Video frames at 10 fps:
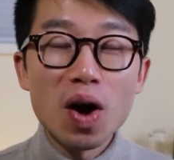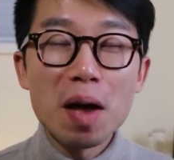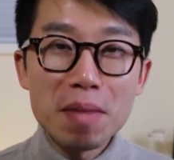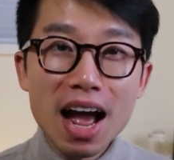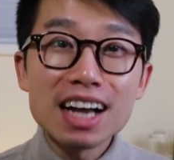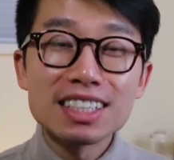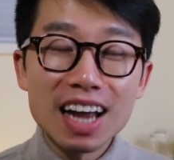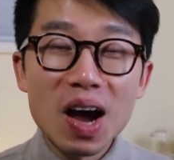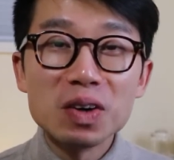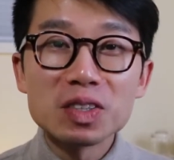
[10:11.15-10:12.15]
I maxed
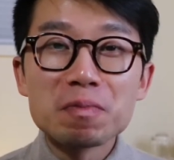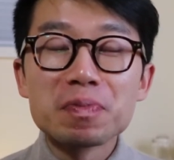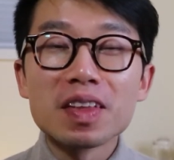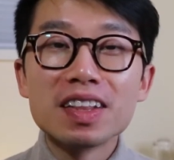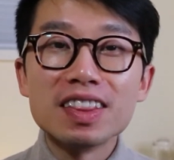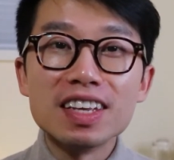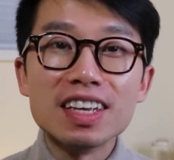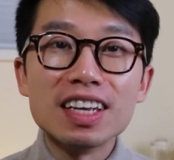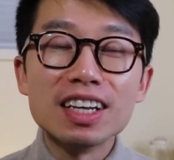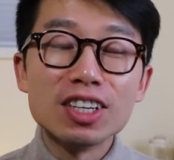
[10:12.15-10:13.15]
out
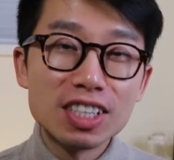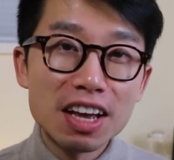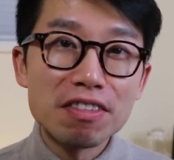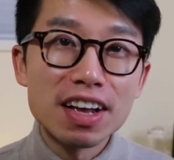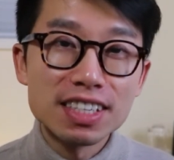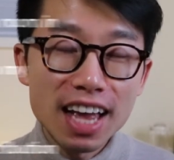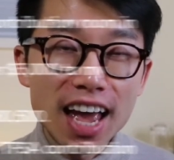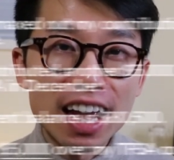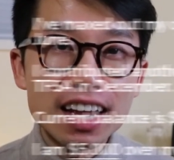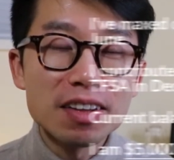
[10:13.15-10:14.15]
the
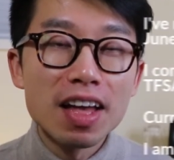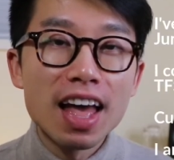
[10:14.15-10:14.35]
TFSA,